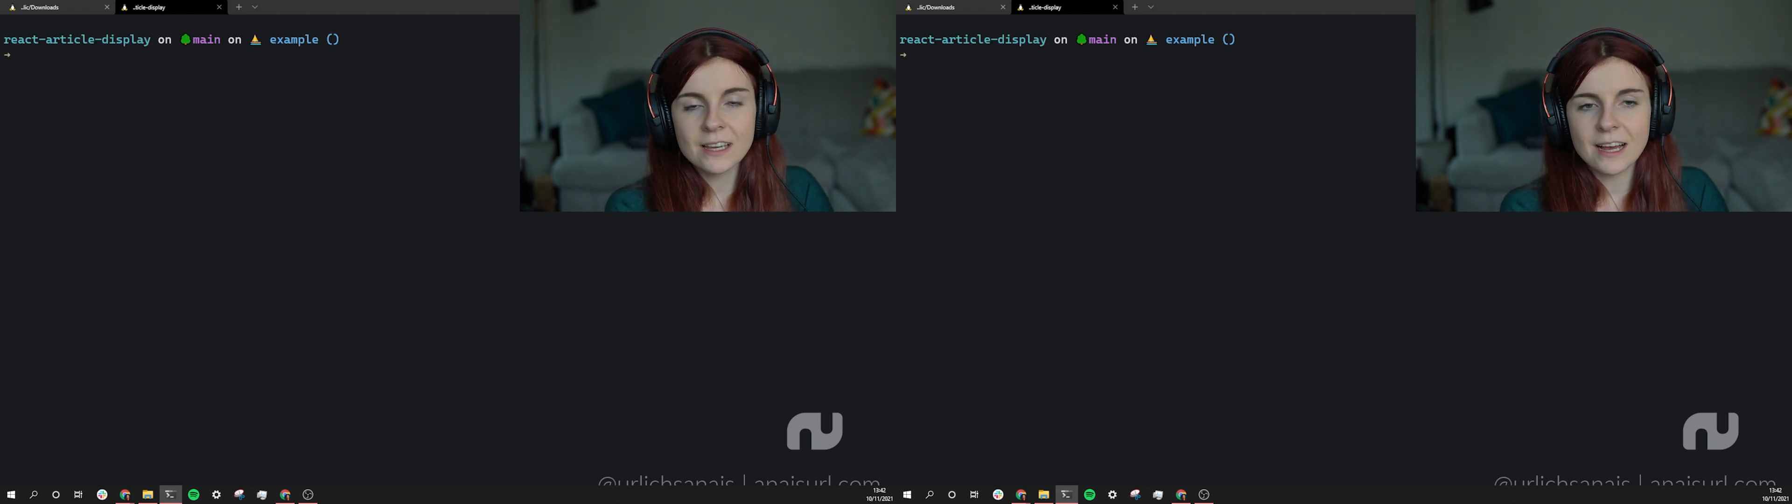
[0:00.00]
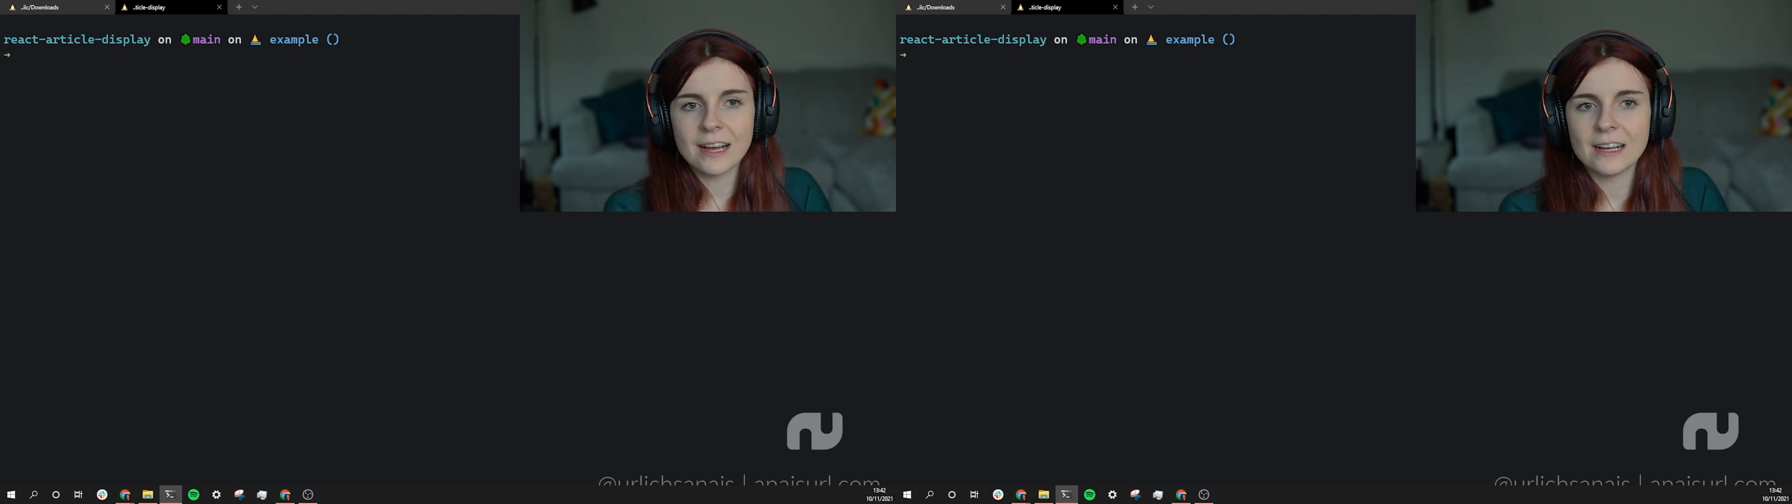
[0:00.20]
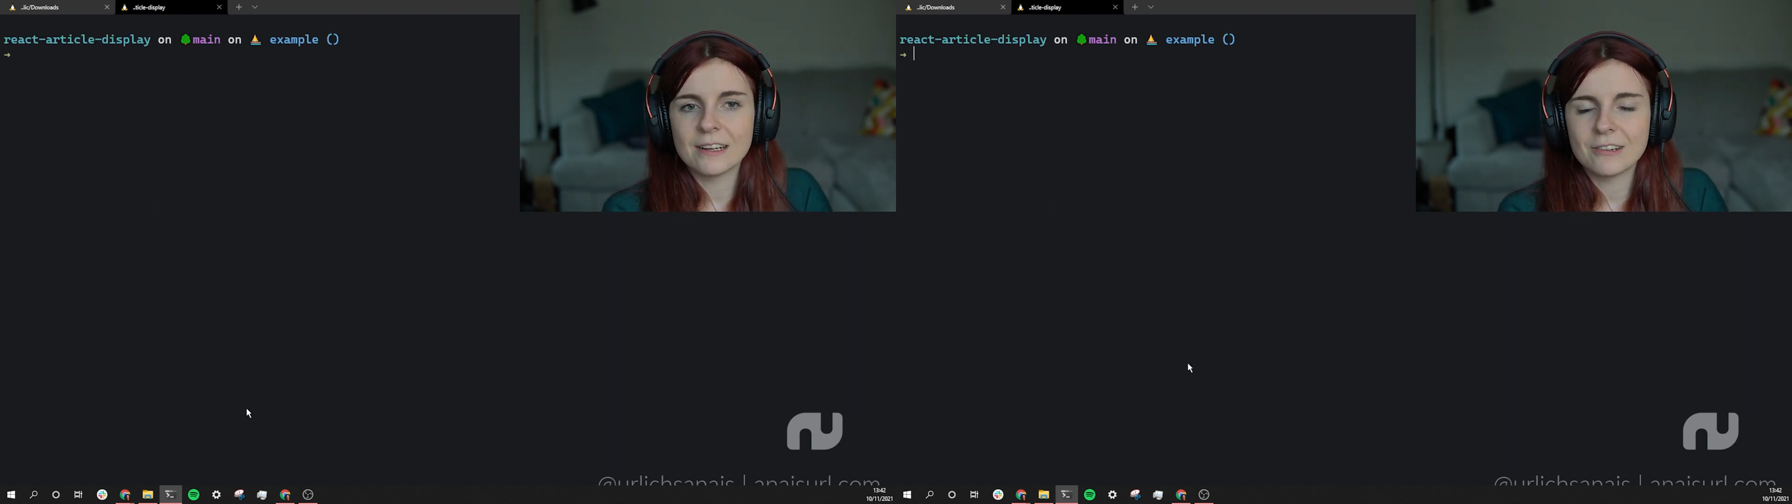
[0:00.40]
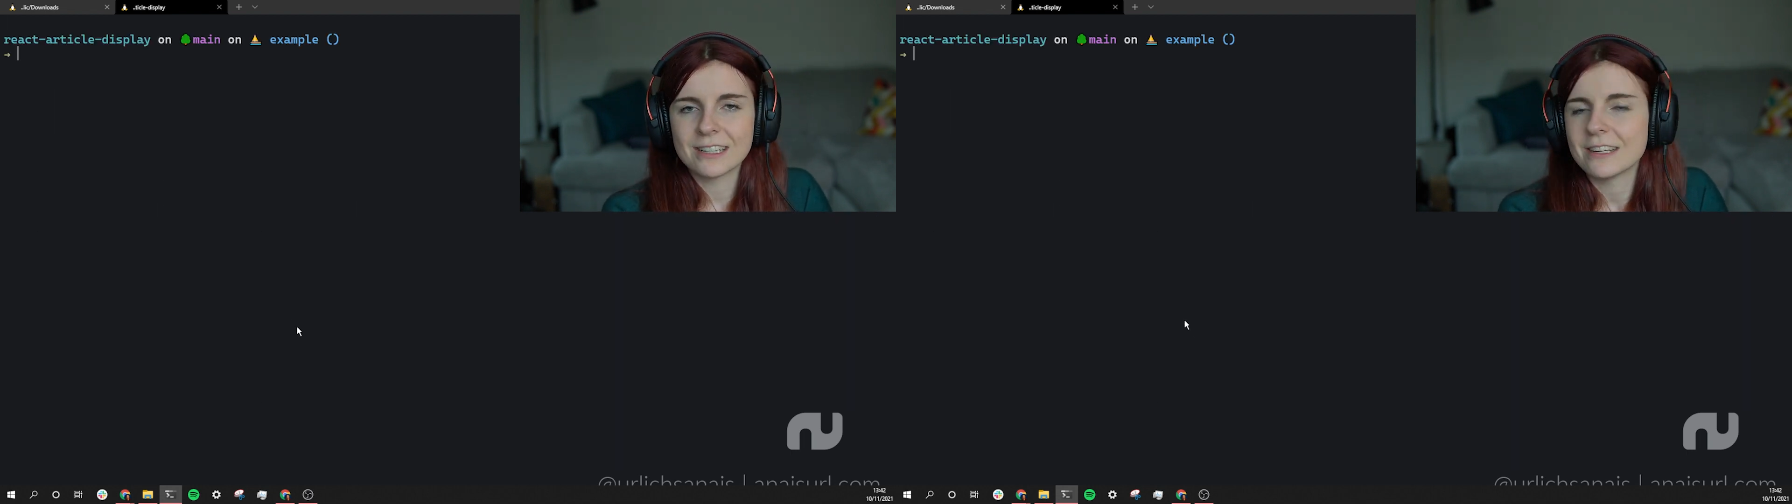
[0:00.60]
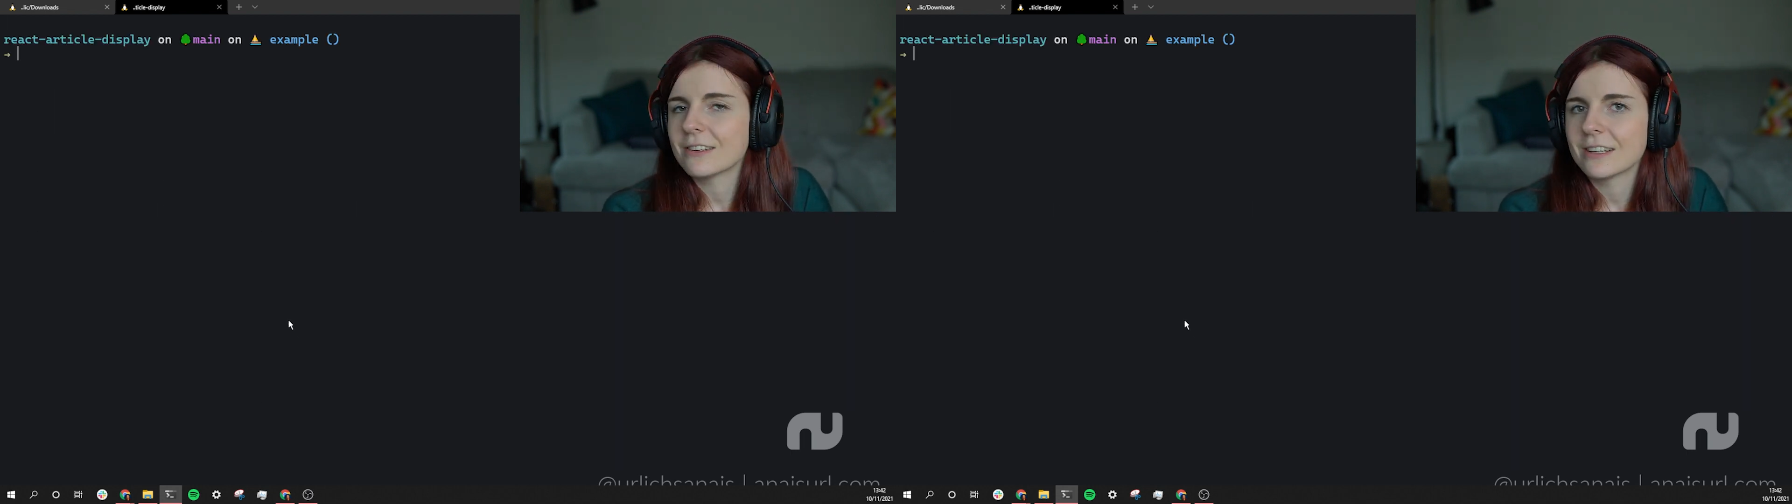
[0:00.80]
or
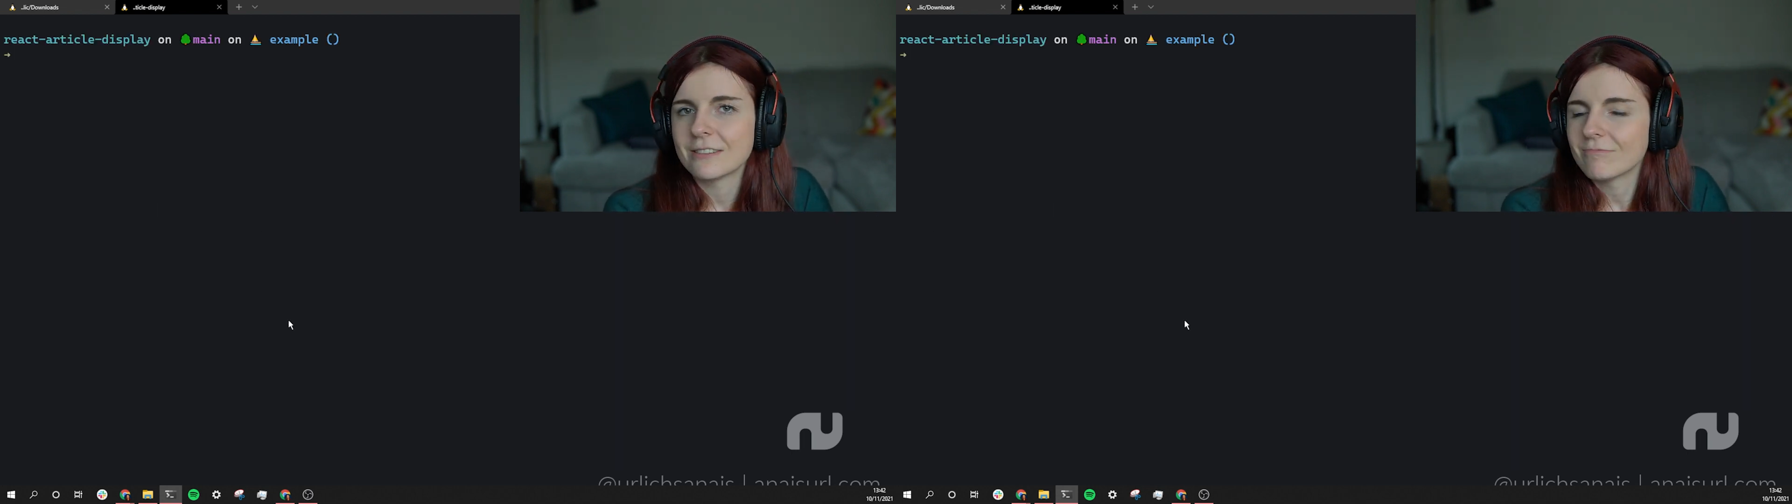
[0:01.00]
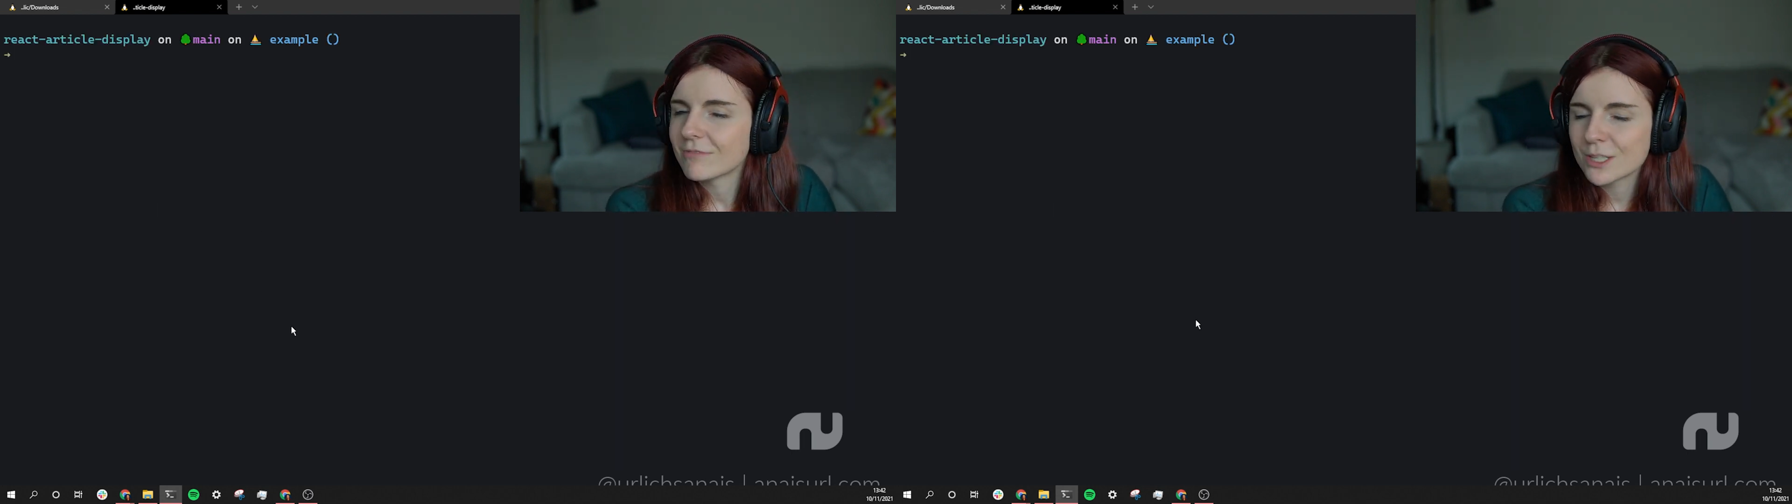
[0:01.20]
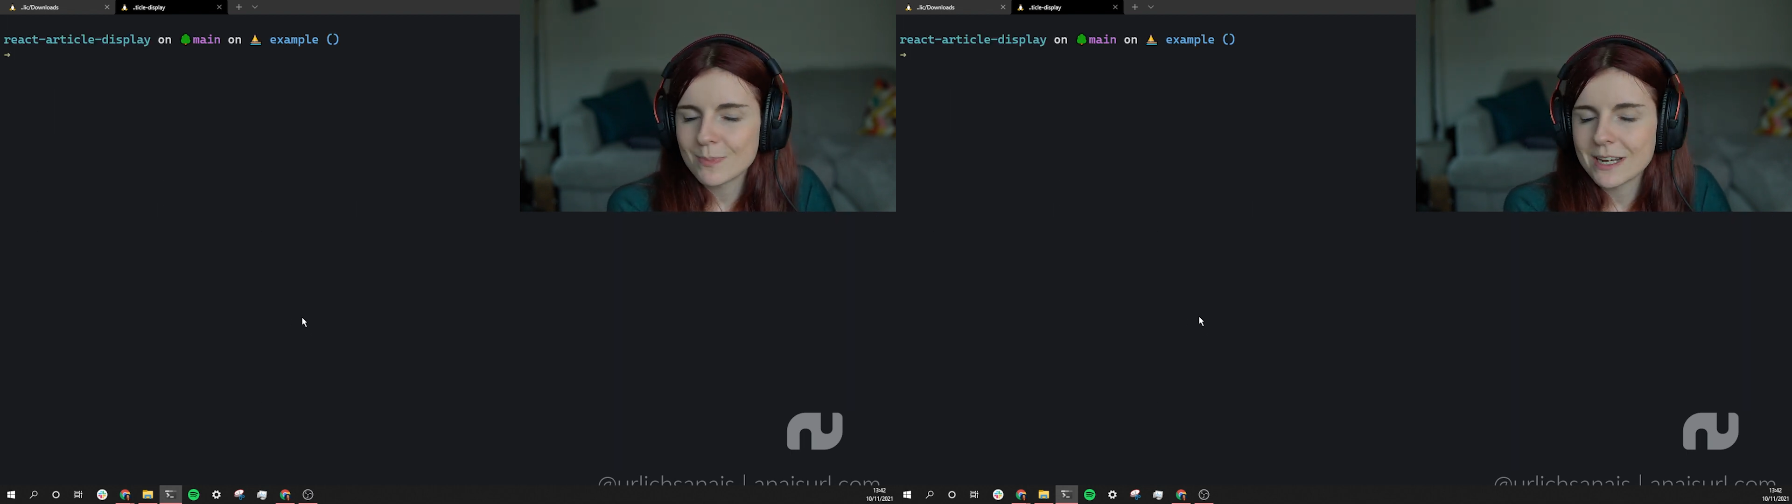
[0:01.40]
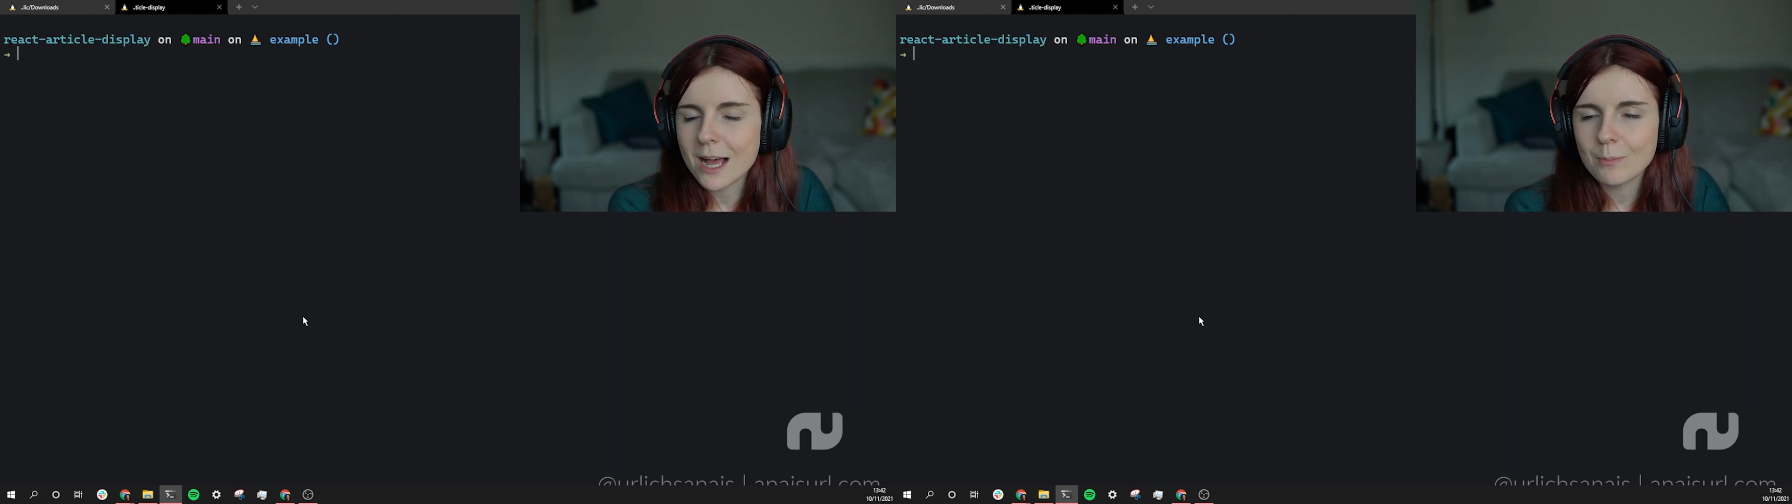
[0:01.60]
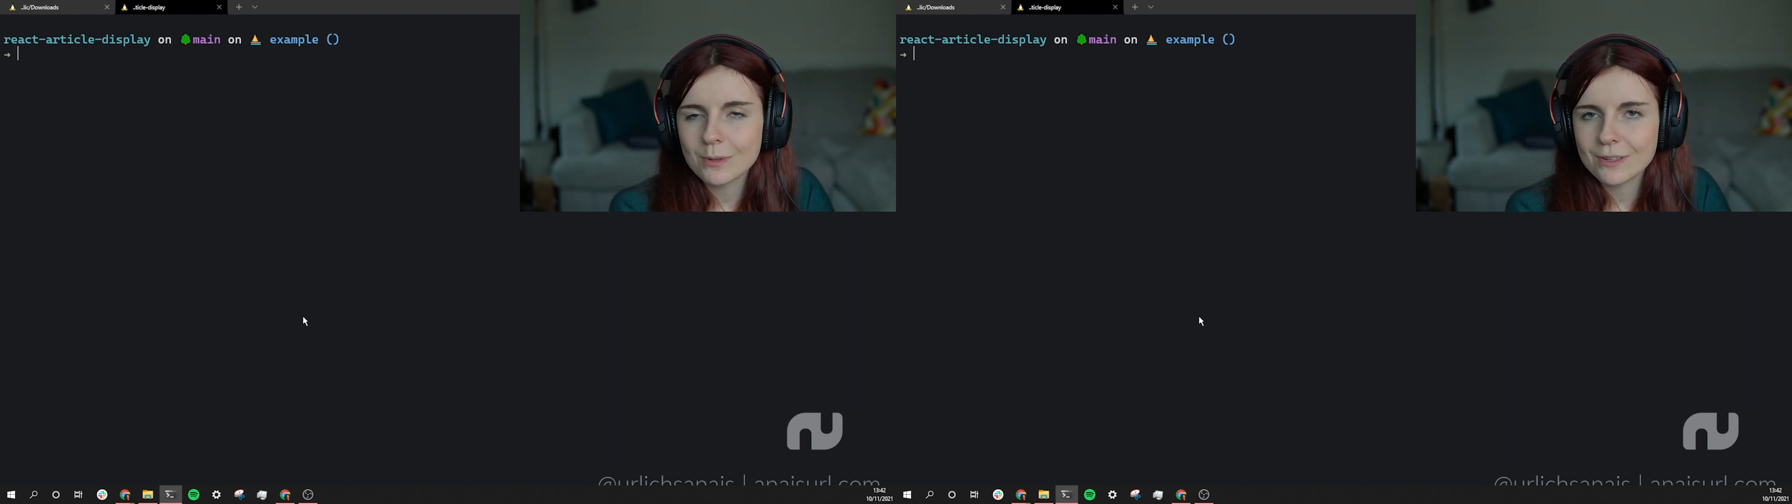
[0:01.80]
that you can spin
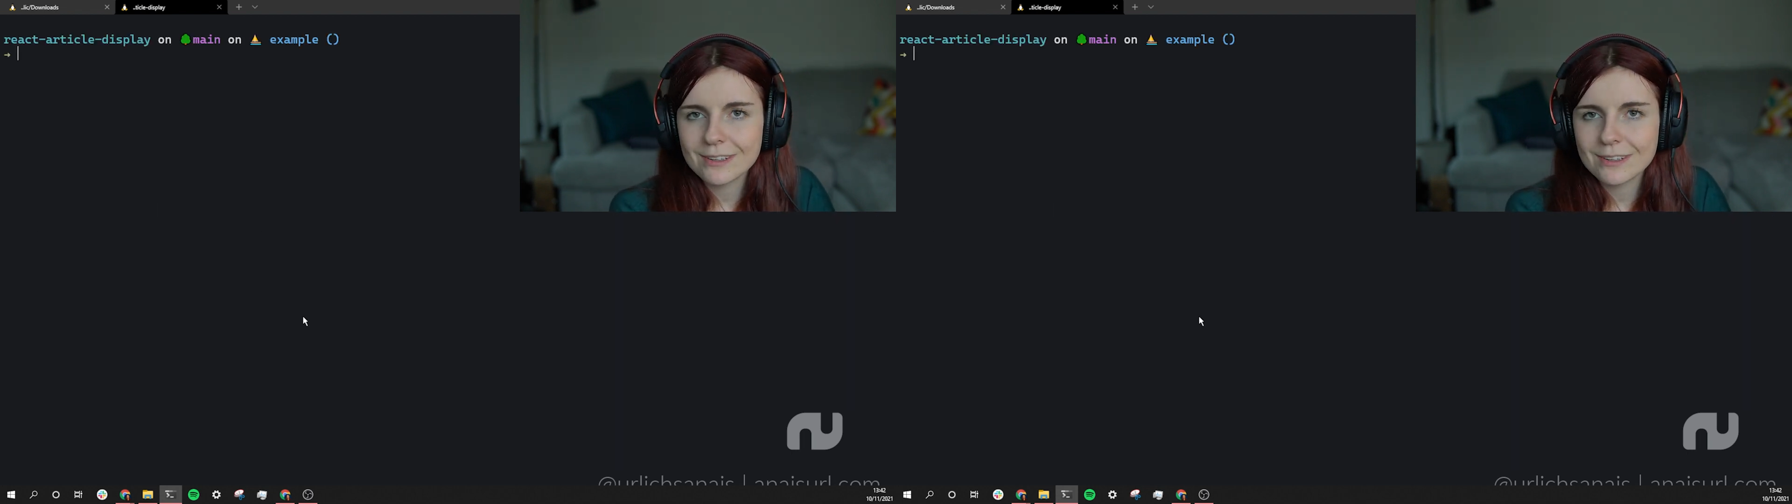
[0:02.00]
up